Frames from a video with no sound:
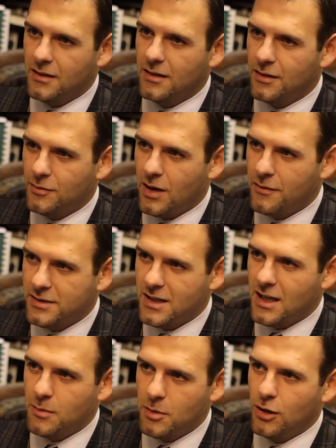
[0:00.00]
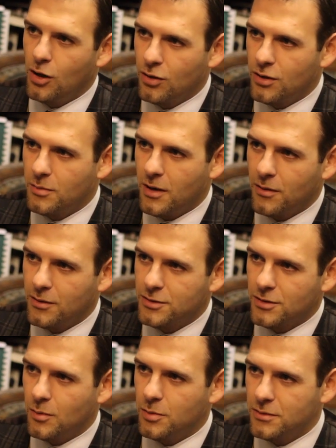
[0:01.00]
I'd rather take a bit longer about the
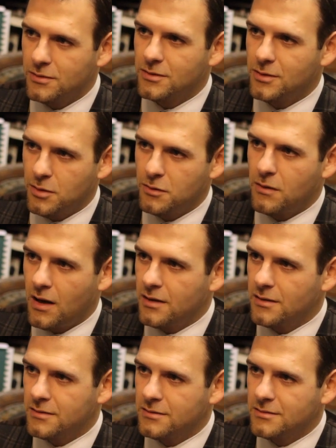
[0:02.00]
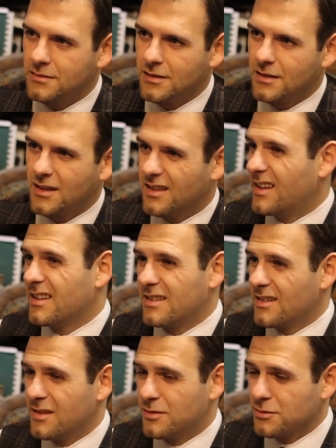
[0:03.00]
job and do it right, and then
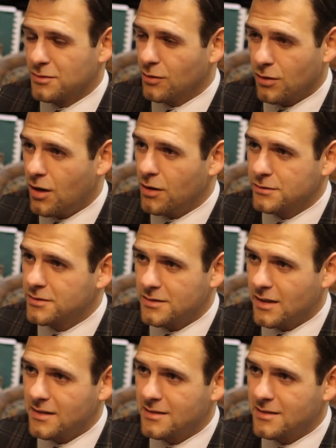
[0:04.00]
it doesn't look all stuff.